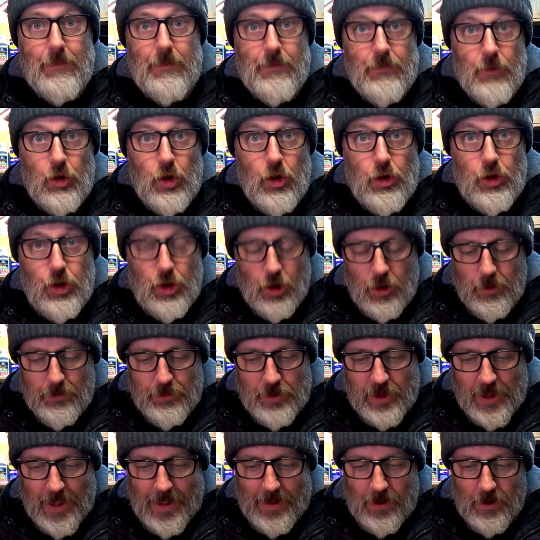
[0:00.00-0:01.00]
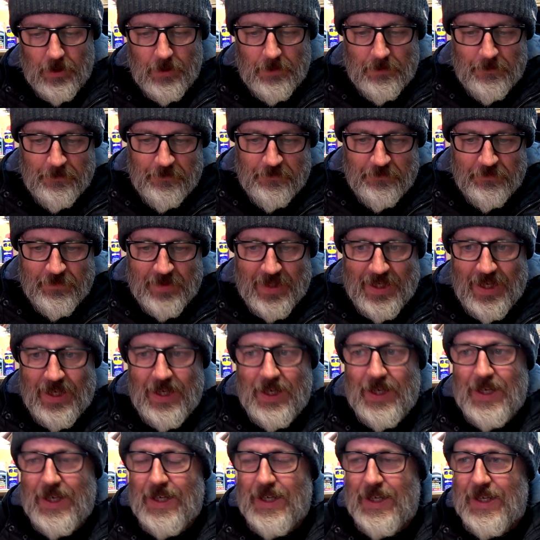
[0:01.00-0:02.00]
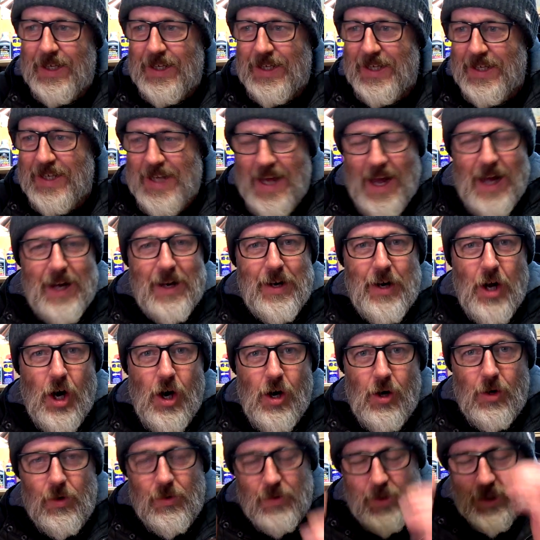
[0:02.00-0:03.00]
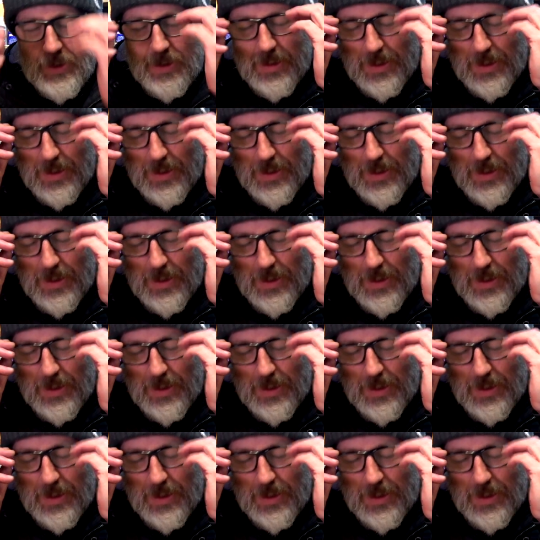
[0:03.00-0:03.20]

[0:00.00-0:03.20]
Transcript: YouTube channel, he had an old